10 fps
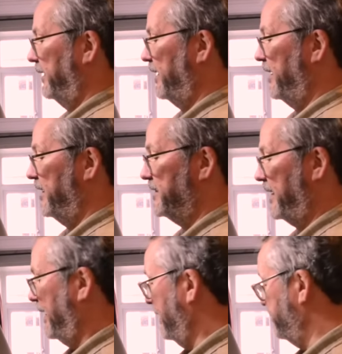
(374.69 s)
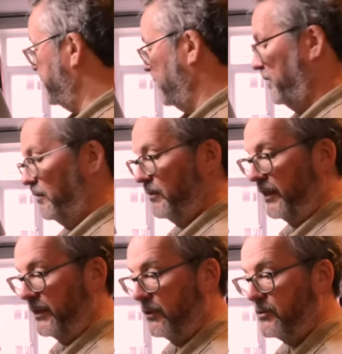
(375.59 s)
is
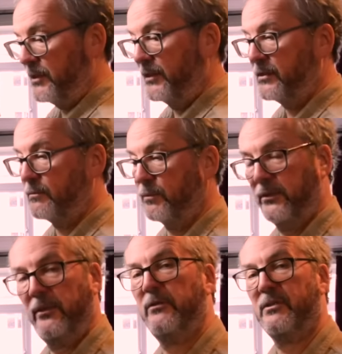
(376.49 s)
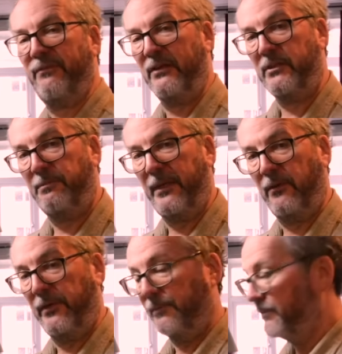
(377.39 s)
absolutely useless when you use a fountain
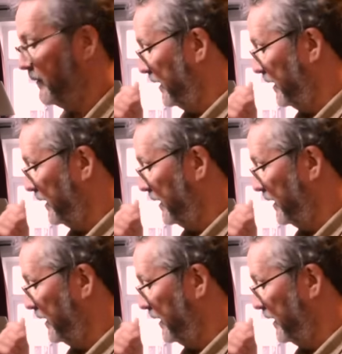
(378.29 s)
pen on it.